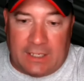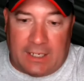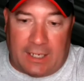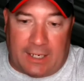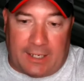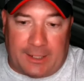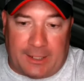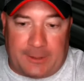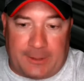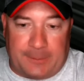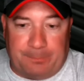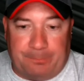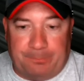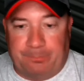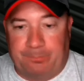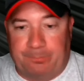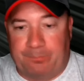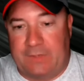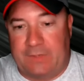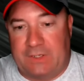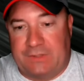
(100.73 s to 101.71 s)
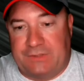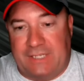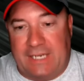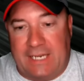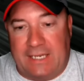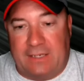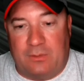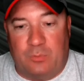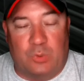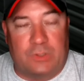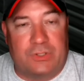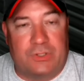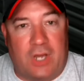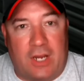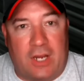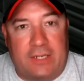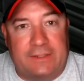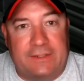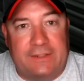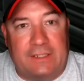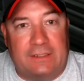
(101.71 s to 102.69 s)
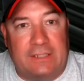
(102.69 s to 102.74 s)
Today, we're
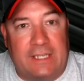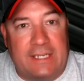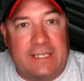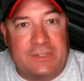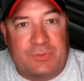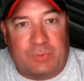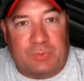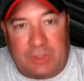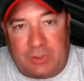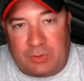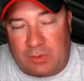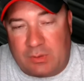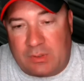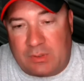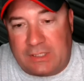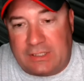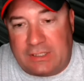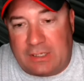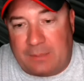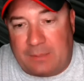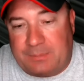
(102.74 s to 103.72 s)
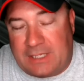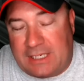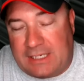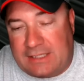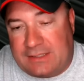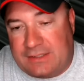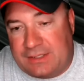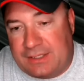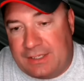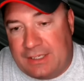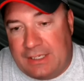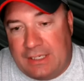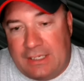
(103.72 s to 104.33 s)
talking the latest recruiting updates.